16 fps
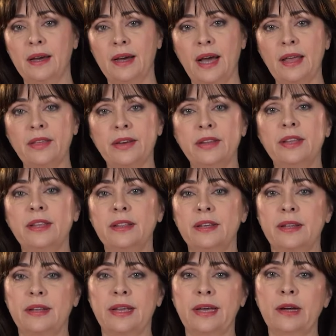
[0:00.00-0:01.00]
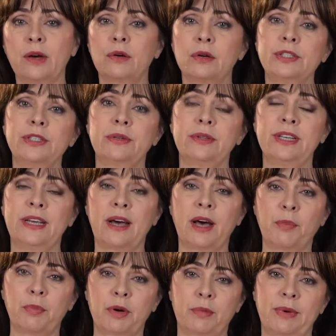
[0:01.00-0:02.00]
Other than the neck, also the
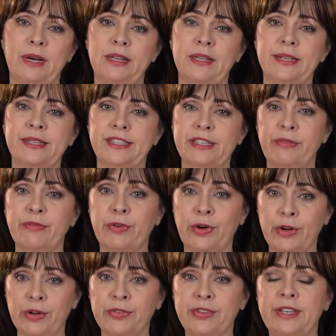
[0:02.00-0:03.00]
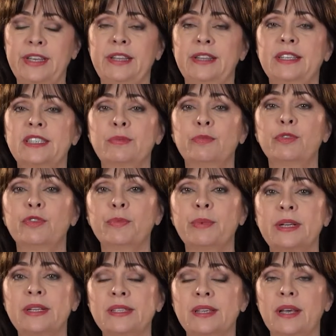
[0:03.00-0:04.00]
upper body is involved in these
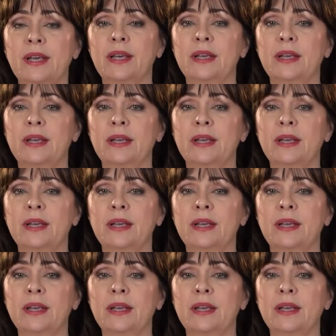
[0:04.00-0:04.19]
movements.